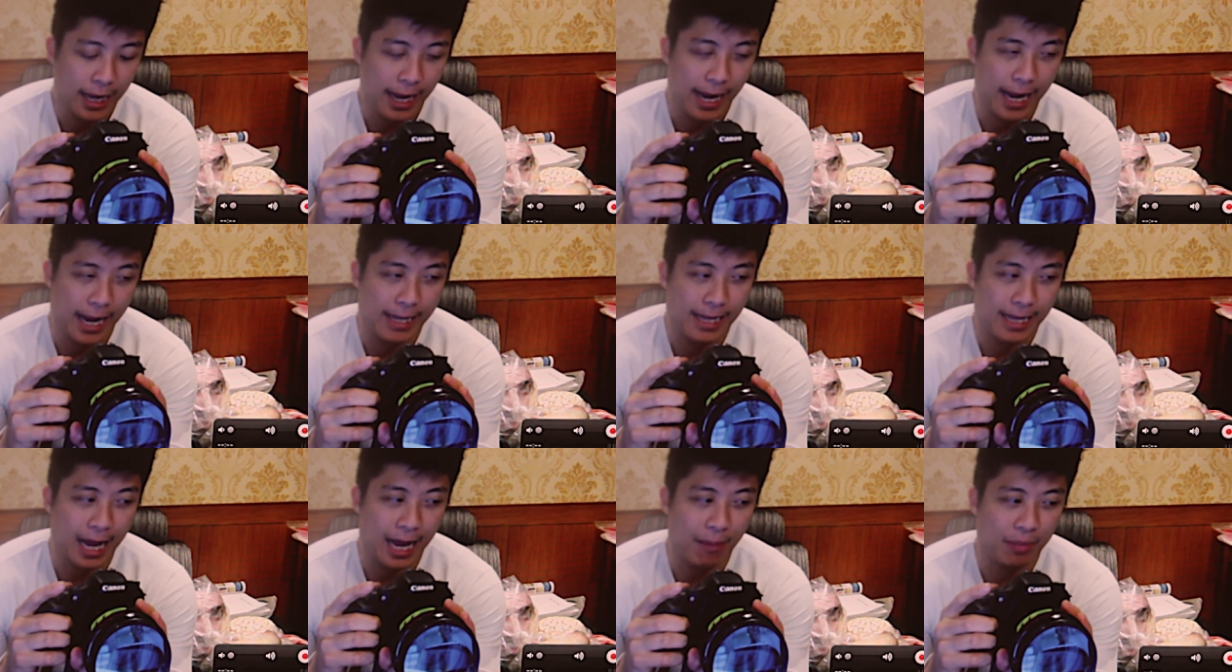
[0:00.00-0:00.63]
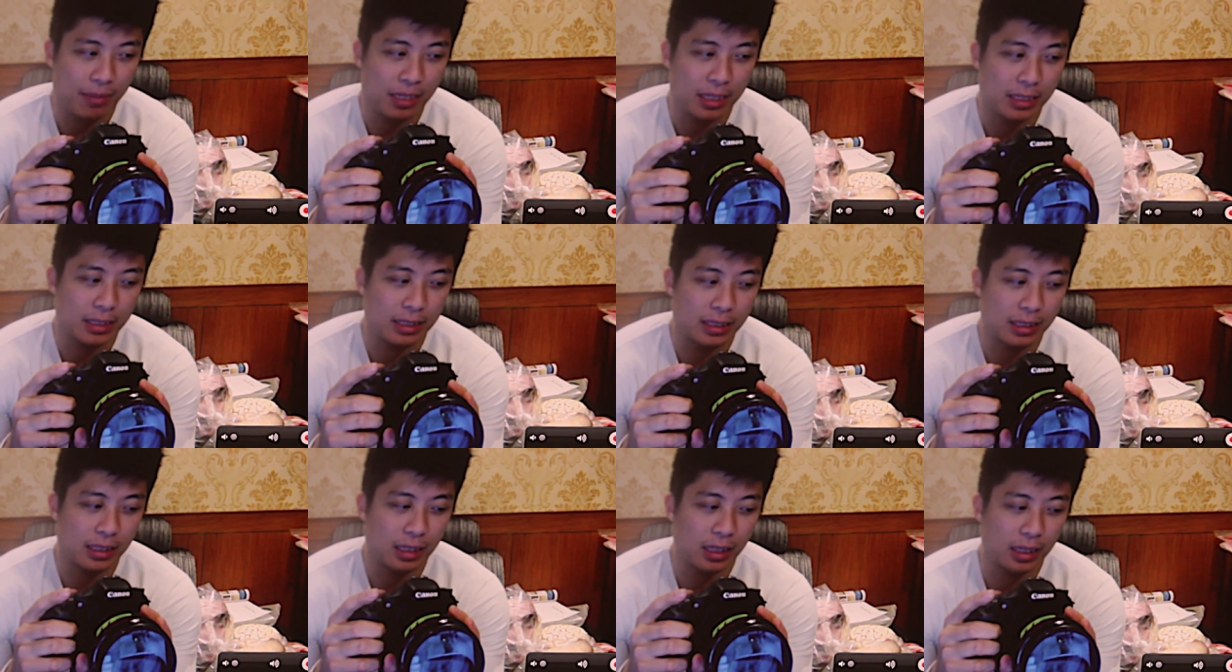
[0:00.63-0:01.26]
and that
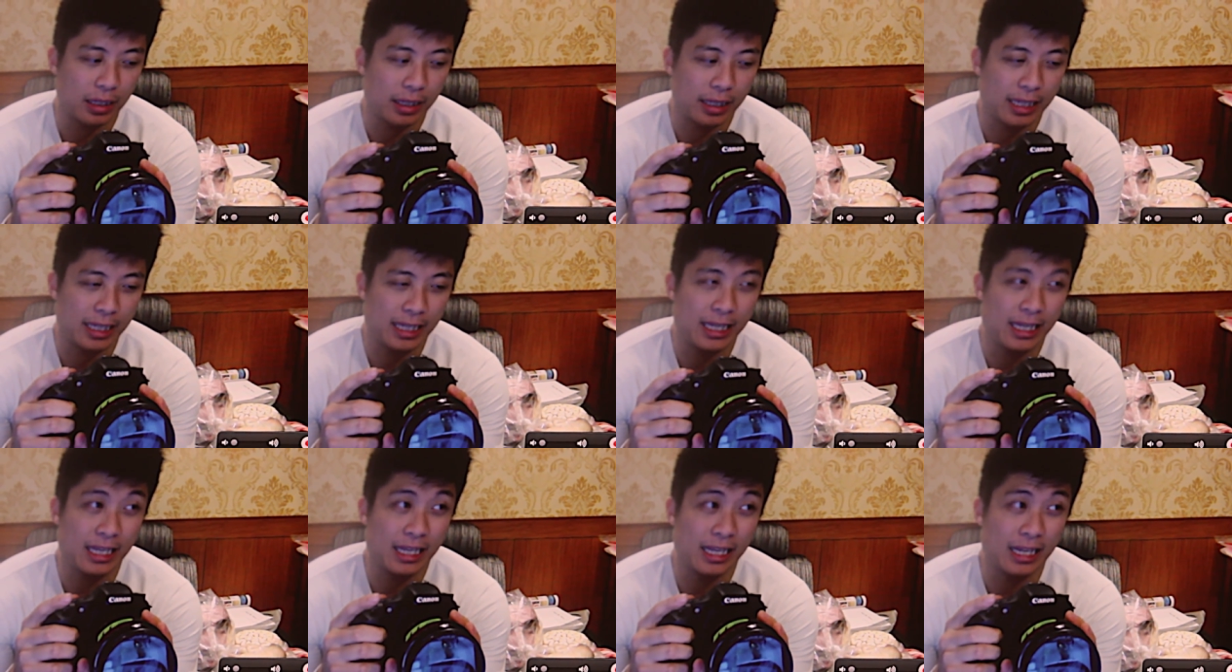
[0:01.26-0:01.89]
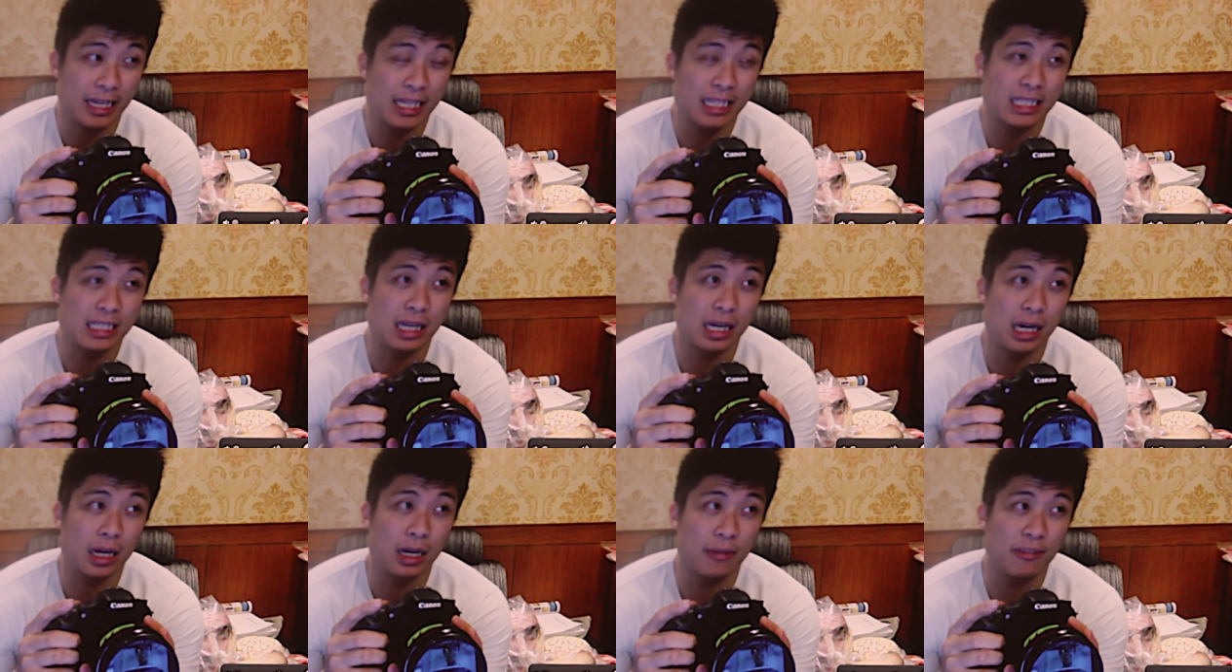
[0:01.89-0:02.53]
because uh, he, in his
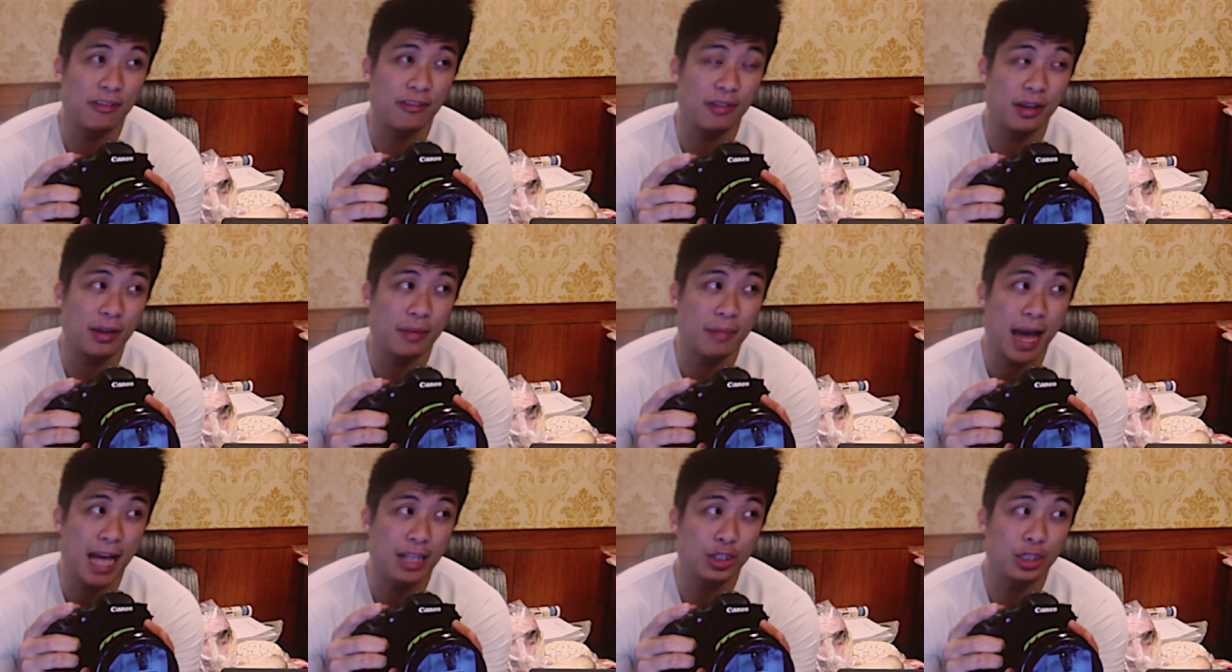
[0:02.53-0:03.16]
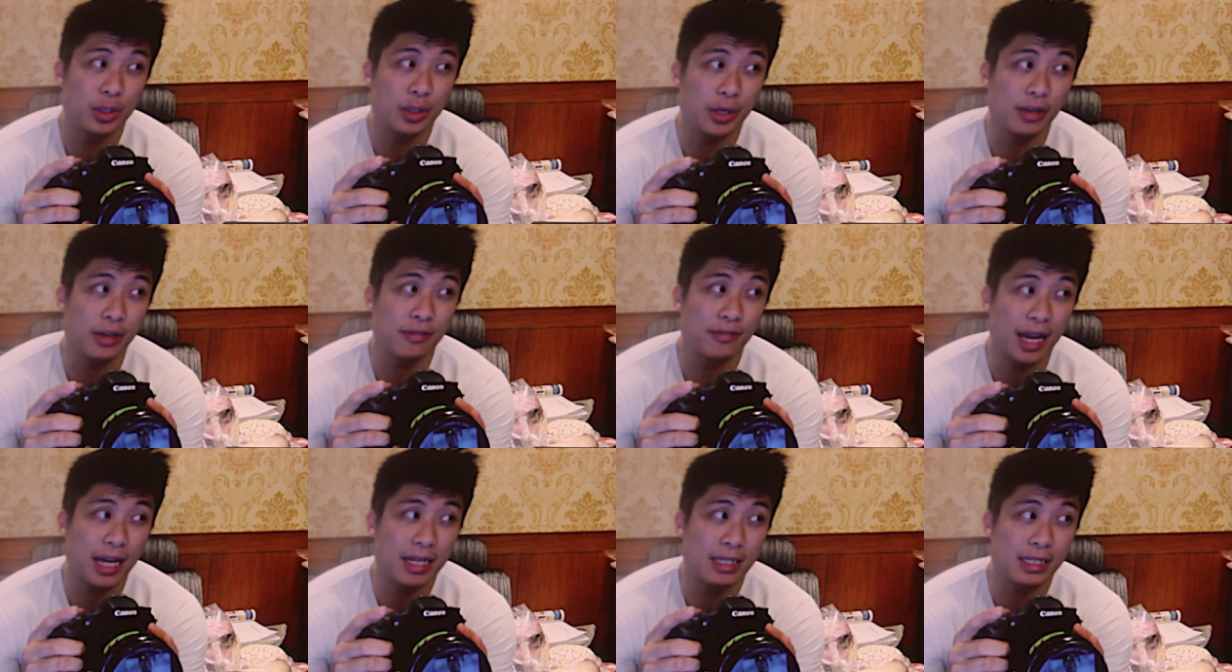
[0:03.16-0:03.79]
uh, imaginary
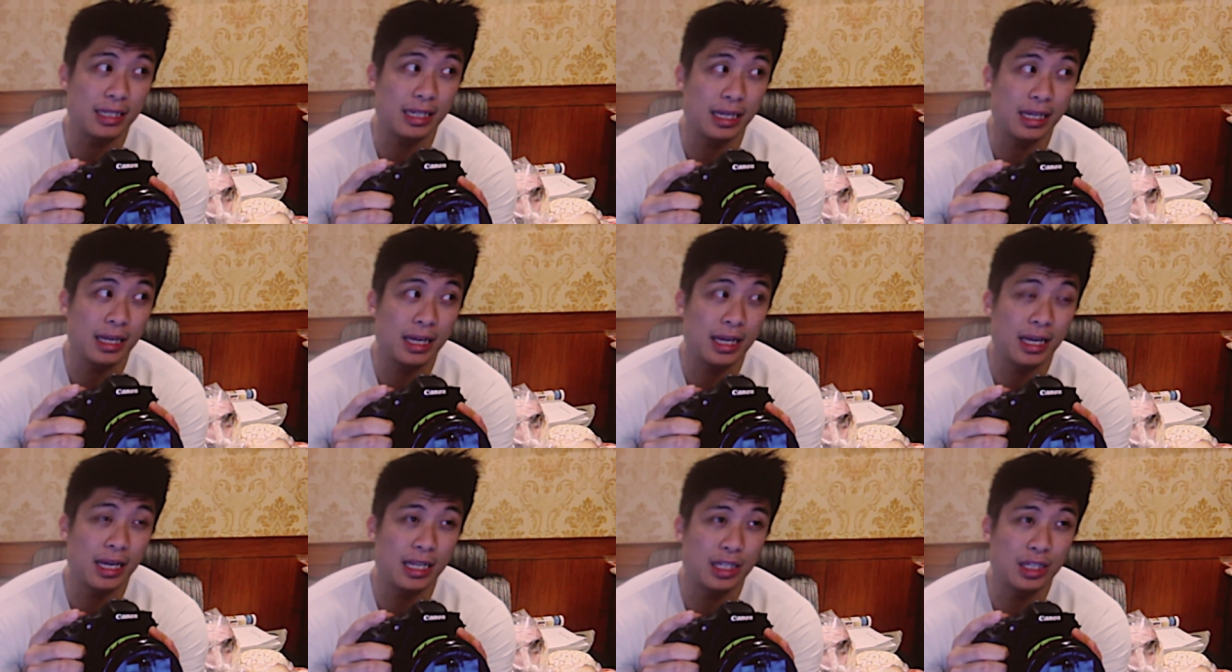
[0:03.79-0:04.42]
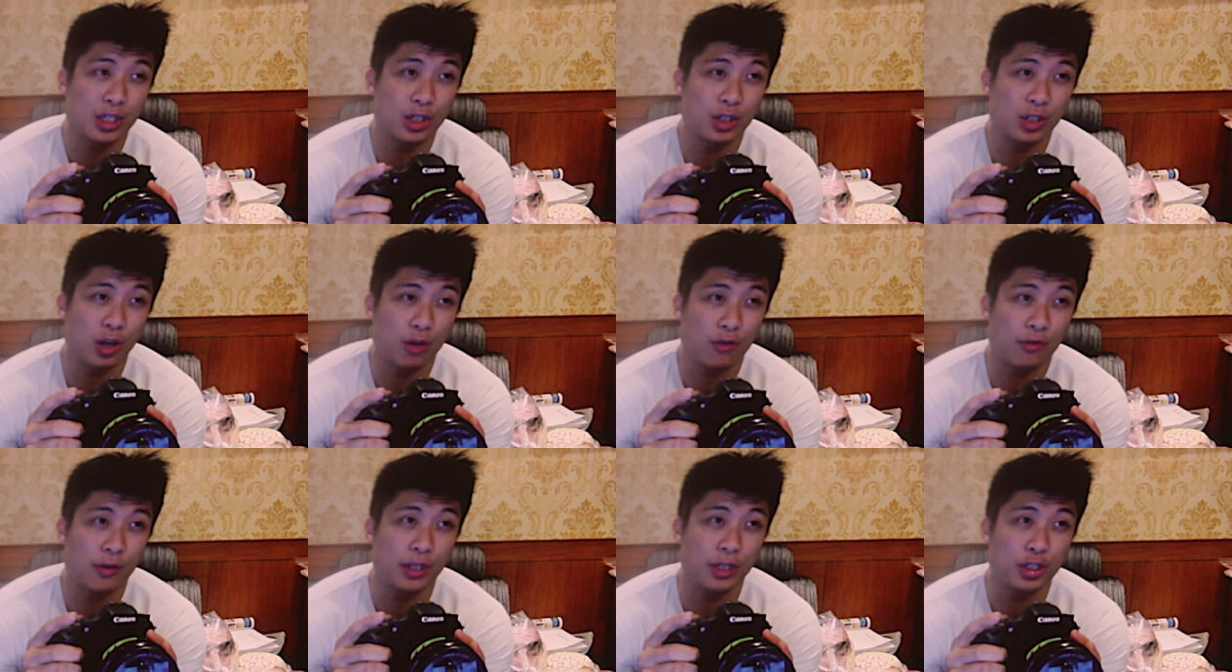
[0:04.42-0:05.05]
fantasy, his
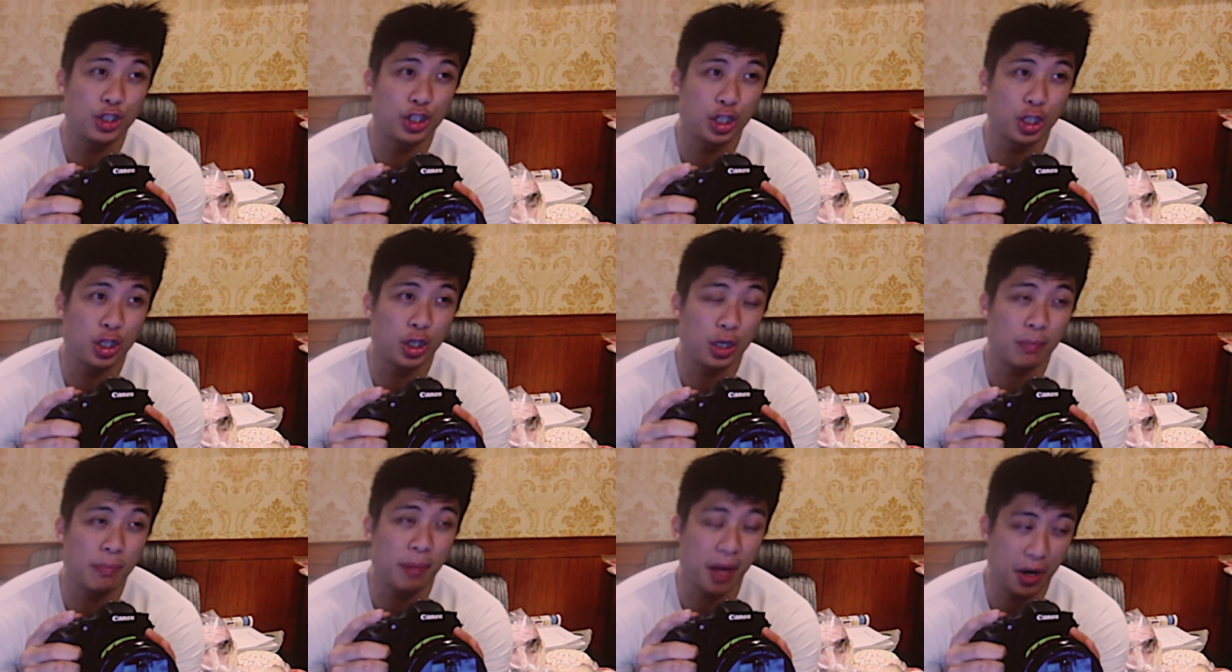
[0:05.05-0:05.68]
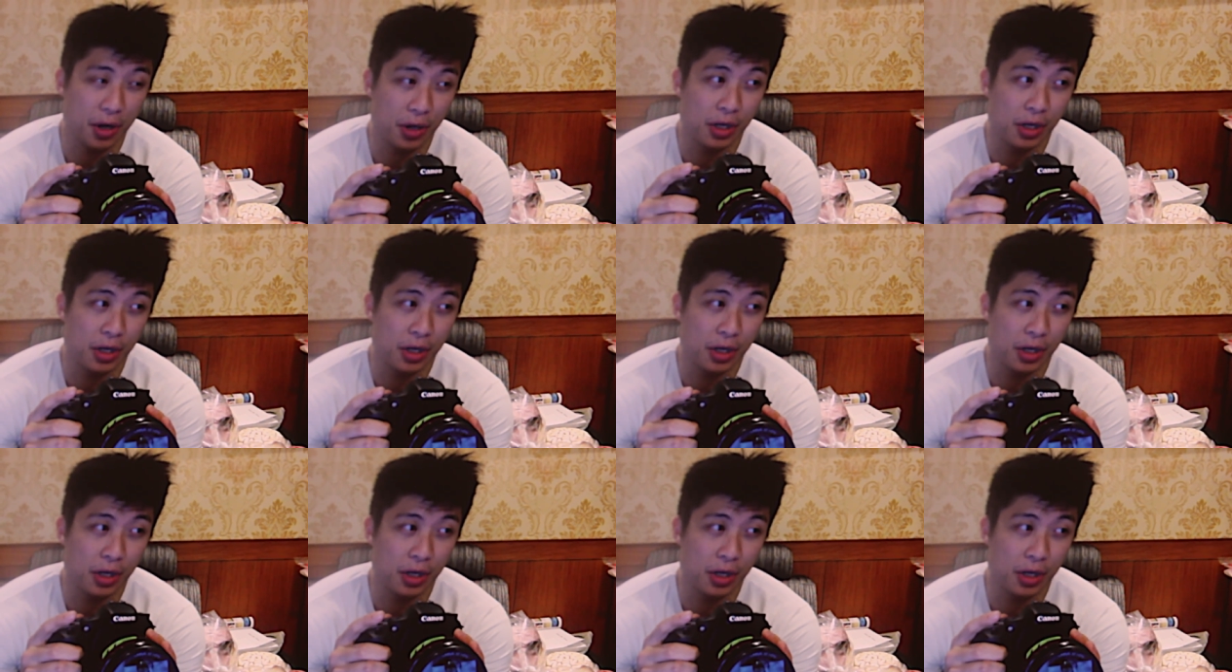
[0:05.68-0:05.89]
girlfriend should look better.